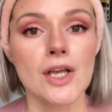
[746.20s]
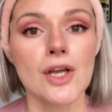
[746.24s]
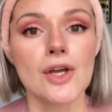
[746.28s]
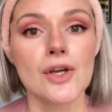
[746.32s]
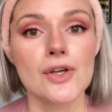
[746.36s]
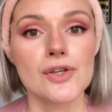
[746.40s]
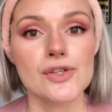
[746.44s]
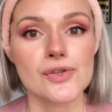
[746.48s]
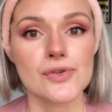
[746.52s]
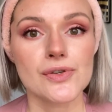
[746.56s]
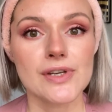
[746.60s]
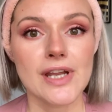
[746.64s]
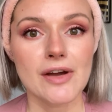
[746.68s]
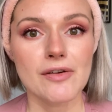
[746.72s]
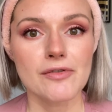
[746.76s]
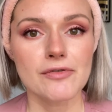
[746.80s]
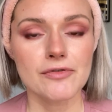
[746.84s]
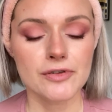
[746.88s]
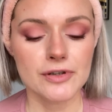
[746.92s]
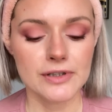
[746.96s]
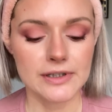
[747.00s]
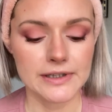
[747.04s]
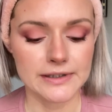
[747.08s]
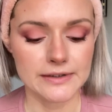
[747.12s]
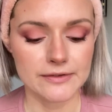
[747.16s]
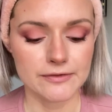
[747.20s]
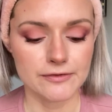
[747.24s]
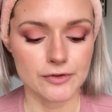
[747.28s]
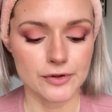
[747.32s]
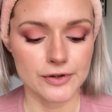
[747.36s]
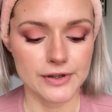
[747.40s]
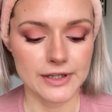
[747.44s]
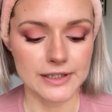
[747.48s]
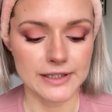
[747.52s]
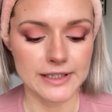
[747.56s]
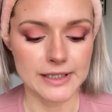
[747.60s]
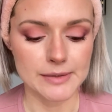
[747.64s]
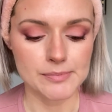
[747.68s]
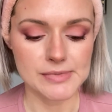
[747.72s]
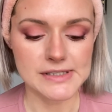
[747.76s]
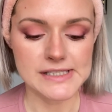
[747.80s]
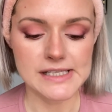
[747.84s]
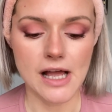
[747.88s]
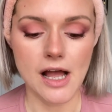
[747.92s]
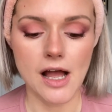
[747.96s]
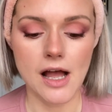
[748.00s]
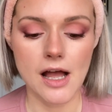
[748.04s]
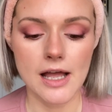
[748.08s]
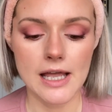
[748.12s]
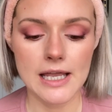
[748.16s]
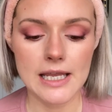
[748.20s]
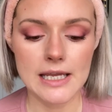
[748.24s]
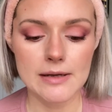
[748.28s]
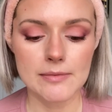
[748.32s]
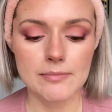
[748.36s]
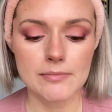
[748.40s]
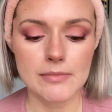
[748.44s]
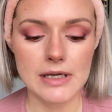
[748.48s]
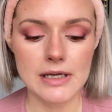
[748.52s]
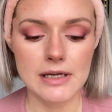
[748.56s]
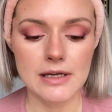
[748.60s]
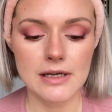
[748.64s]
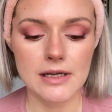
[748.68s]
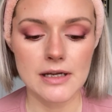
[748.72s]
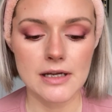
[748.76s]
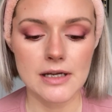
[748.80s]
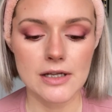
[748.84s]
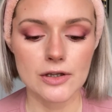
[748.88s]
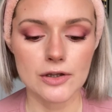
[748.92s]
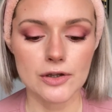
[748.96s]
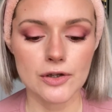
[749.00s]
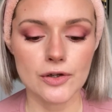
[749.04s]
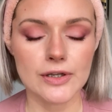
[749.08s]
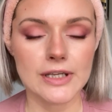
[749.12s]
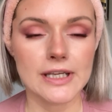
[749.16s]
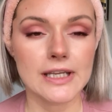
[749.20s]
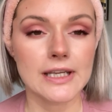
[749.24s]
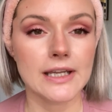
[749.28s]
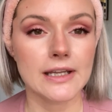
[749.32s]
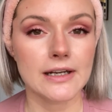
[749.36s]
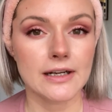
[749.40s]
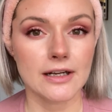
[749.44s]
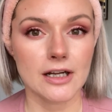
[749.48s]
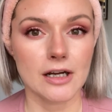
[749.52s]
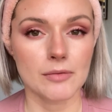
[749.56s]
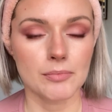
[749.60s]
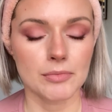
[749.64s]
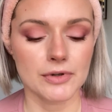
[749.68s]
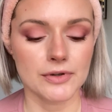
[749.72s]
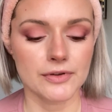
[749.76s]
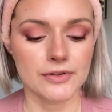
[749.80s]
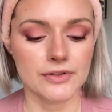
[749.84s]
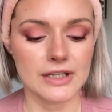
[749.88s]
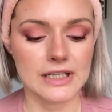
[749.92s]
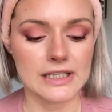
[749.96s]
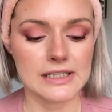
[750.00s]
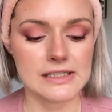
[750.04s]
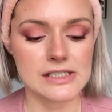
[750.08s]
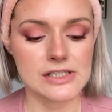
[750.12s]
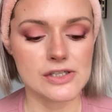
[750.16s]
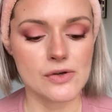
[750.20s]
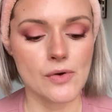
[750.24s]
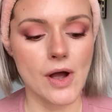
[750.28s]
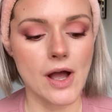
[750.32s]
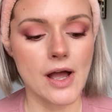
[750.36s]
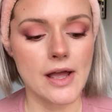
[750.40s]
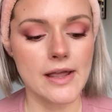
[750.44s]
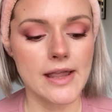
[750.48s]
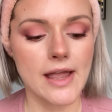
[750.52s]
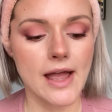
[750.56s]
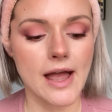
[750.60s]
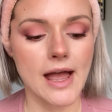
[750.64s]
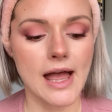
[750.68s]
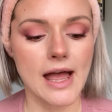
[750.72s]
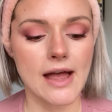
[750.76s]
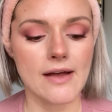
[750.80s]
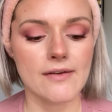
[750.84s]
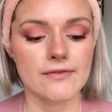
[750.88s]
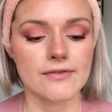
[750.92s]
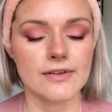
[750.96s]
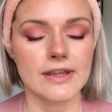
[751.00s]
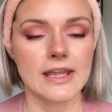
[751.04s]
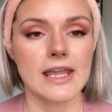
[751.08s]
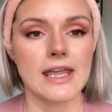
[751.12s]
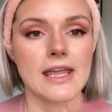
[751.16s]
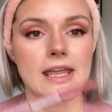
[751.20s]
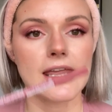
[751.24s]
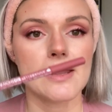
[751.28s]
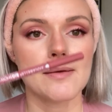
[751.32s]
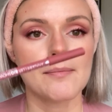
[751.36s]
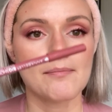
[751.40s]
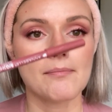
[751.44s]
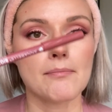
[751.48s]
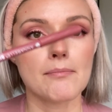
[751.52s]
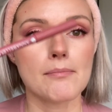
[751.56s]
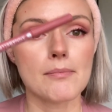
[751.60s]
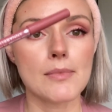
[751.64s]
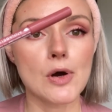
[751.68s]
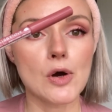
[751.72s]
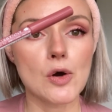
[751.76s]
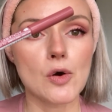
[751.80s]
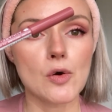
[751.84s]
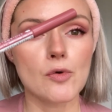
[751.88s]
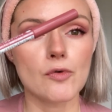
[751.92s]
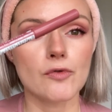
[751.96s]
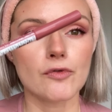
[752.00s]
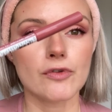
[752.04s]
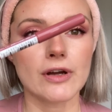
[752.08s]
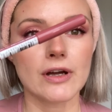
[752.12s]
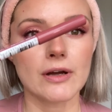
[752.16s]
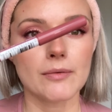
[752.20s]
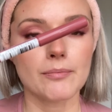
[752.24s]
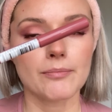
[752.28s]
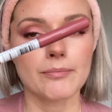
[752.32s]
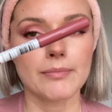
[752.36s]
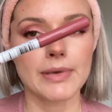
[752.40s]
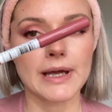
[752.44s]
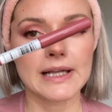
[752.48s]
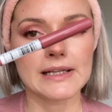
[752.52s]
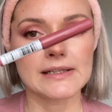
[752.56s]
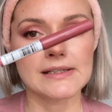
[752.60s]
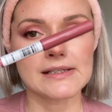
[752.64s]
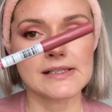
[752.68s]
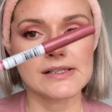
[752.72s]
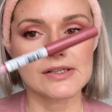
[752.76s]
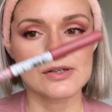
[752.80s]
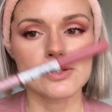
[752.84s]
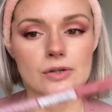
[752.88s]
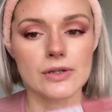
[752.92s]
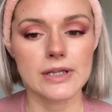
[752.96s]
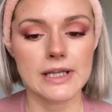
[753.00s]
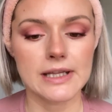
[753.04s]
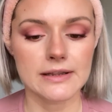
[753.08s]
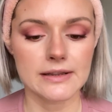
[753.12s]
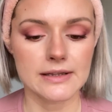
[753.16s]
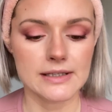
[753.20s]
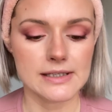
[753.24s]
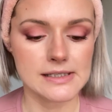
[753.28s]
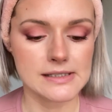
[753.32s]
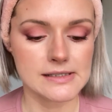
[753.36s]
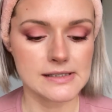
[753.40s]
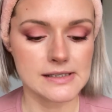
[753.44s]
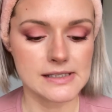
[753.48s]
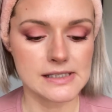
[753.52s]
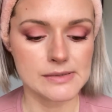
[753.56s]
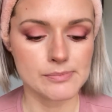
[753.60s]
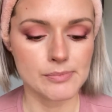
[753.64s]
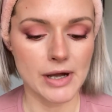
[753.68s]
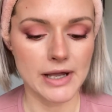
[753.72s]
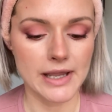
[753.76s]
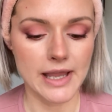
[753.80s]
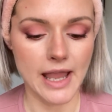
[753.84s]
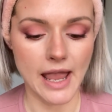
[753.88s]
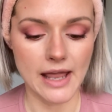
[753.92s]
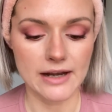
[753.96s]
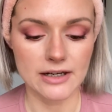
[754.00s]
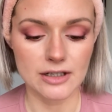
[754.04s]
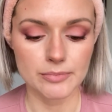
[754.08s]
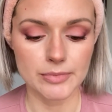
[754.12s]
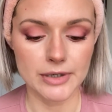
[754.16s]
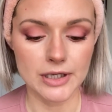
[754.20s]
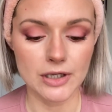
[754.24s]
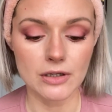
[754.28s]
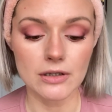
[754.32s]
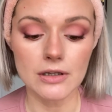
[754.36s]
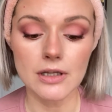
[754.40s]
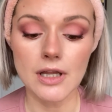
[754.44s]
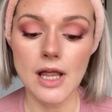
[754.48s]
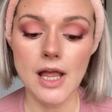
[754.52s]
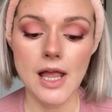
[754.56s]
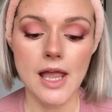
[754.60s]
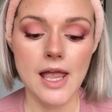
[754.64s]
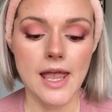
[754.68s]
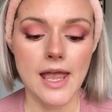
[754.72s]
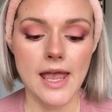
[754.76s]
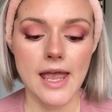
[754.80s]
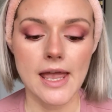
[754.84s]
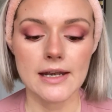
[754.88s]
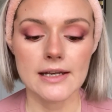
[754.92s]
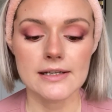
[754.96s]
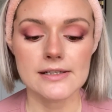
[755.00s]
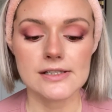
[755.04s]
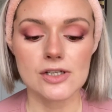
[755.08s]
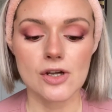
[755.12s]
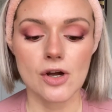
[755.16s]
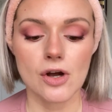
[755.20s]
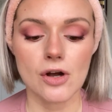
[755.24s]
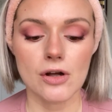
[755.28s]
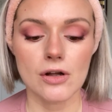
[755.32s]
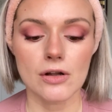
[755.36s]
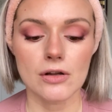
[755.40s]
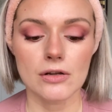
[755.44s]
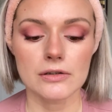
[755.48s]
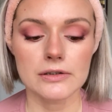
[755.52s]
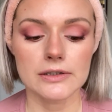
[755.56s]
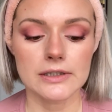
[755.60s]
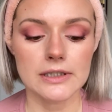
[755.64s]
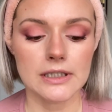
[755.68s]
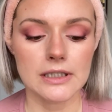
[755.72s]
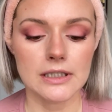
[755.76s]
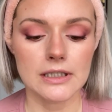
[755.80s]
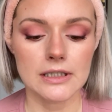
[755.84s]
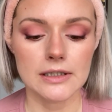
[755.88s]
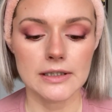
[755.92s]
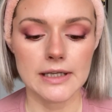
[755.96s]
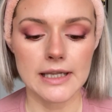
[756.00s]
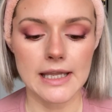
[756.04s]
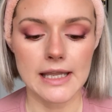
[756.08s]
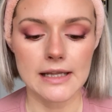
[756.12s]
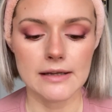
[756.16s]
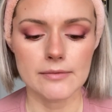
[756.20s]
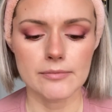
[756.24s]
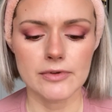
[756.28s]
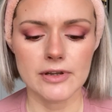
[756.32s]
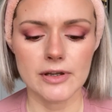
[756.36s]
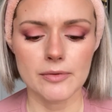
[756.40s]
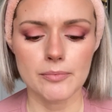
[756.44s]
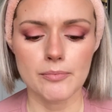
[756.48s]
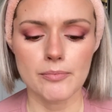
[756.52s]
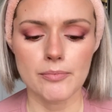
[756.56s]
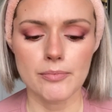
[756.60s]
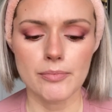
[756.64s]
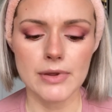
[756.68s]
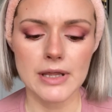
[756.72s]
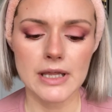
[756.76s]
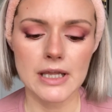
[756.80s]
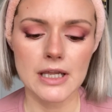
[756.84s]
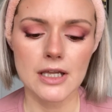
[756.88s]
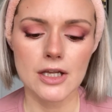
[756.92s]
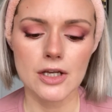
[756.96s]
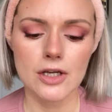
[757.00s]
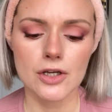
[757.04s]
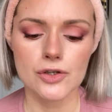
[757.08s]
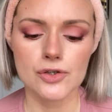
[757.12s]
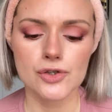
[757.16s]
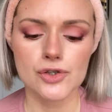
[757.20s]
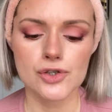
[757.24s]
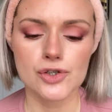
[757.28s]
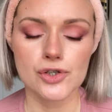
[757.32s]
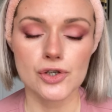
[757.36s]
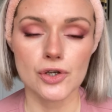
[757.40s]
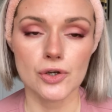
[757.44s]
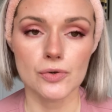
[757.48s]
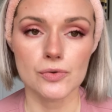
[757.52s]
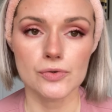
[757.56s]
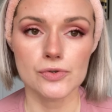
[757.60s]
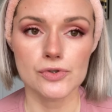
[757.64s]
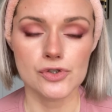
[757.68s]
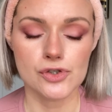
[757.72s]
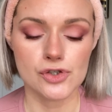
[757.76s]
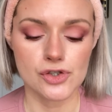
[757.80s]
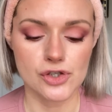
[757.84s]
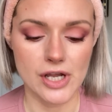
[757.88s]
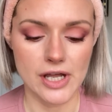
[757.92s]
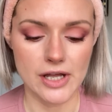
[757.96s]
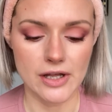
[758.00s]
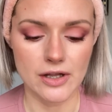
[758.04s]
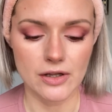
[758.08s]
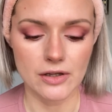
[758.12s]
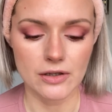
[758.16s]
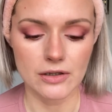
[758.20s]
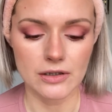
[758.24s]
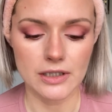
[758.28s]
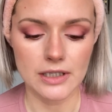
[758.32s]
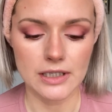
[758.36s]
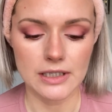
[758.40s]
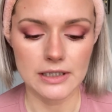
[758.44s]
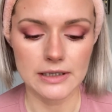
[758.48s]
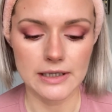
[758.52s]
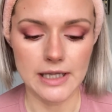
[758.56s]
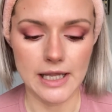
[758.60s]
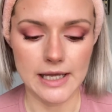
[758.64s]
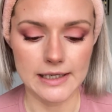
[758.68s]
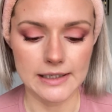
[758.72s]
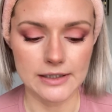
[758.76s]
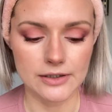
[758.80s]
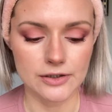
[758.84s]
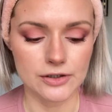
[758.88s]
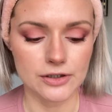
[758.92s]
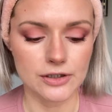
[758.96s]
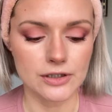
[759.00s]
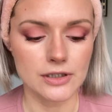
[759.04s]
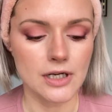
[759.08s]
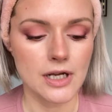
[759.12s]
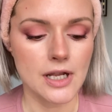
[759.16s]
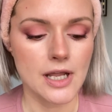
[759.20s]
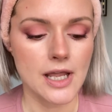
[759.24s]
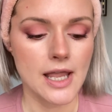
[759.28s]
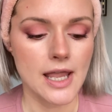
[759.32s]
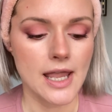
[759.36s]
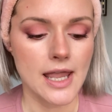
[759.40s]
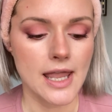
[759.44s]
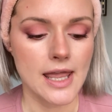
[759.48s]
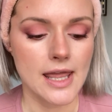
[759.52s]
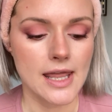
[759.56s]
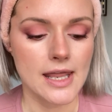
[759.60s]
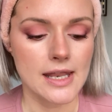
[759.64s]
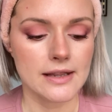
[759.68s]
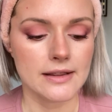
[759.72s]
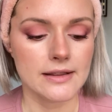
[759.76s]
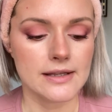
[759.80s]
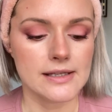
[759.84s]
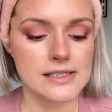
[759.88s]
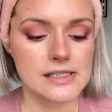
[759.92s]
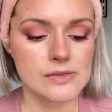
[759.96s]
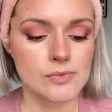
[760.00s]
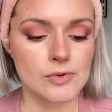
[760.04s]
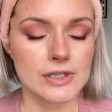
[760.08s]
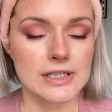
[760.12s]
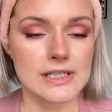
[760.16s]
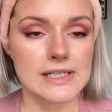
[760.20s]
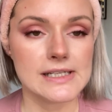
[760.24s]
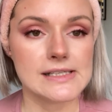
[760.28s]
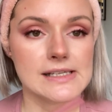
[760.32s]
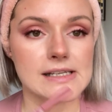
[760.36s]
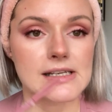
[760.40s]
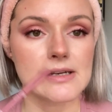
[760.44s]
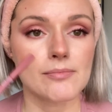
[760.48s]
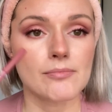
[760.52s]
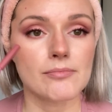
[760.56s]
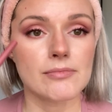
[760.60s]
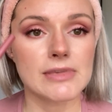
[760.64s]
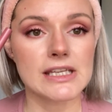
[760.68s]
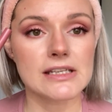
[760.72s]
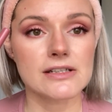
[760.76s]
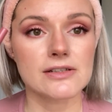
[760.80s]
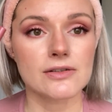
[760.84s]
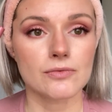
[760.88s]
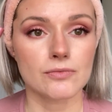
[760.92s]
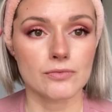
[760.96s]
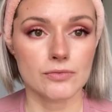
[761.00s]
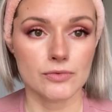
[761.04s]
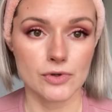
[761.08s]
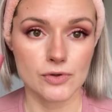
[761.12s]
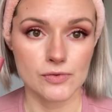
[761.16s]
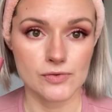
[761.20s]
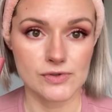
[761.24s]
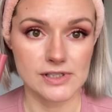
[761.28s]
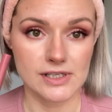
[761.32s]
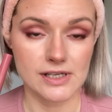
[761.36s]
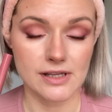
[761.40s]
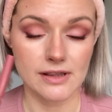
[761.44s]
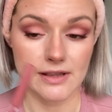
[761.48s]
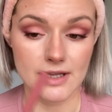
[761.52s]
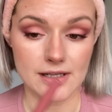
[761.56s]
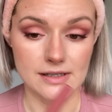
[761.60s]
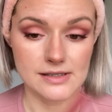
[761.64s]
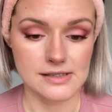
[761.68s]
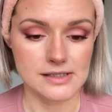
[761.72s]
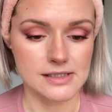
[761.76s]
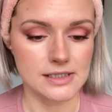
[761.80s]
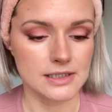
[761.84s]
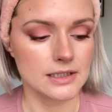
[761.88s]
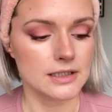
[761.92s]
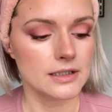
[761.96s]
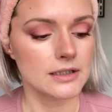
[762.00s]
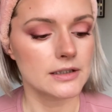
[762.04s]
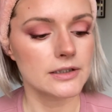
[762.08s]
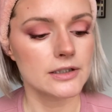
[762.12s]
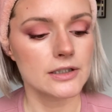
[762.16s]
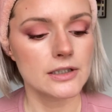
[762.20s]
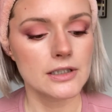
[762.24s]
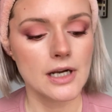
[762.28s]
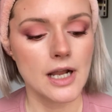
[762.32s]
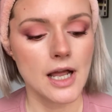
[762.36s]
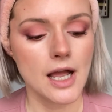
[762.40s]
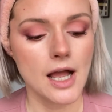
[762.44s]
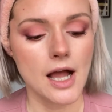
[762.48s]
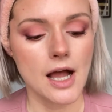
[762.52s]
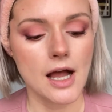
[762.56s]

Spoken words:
So now for the lips, I'm looking at a couple of things. So I have a mauve pencil, and this is by Annabelle, and it's called the Big Show Gel Liner, and this one is in Meat Rosy. That's the color.